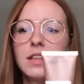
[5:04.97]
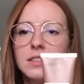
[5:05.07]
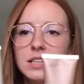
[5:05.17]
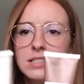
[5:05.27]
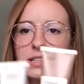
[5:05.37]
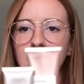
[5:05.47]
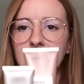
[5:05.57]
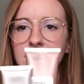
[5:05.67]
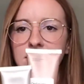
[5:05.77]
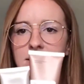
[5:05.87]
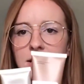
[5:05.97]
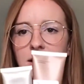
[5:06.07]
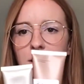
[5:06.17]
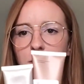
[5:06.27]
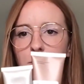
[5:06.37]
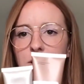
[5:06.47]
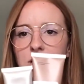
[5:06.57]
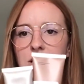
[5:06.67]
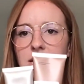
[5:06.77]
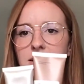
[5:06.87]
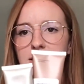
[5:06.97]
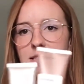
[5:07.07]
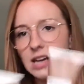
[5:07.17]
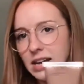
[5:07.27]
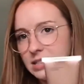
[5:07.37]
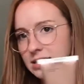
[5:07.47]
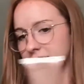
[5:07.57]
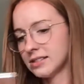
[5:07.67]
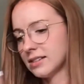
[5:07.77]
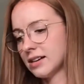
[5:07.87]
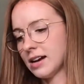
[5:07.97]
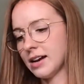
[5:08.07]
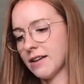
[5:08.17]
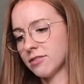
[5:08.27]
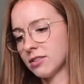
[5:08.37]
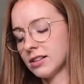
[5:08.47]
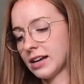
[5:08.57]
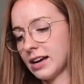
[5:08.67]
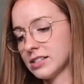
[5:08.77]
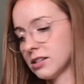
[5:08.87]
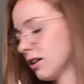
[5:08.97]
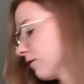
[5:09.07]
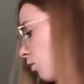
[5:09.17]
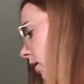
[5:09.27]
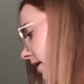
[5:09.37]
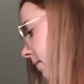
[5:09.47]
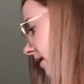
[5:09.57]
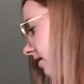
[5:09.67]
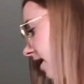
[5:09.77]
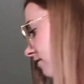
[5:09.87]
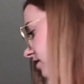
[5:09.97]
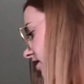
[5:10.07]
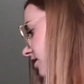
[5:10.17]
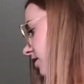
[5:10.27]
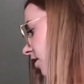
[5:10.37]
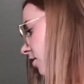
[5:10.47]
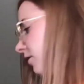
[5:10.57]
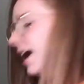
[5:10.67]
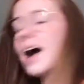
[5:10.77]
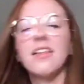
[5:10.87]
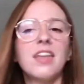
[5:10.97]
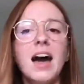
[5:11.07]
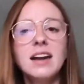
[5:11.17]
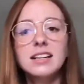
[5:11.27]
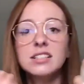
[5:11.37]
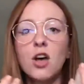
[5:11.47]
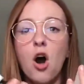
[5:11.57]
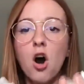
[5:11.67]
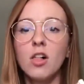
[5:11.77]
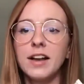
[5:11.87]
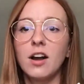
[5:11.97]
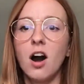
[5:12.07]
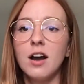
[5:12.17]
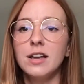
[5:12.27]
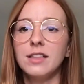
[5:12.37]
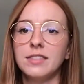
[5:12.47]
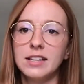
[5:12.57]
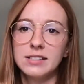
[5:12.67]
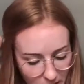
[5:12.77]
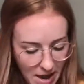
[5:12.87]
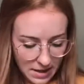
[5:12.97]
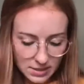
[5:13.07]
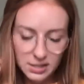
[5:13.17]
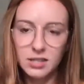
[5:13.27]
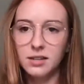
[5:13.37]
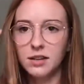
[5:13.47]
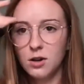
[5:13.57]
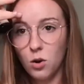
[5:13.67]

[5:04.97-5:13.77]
than these guys, which is nice. I still have quite a bit left. So yeah, that is all I got in this past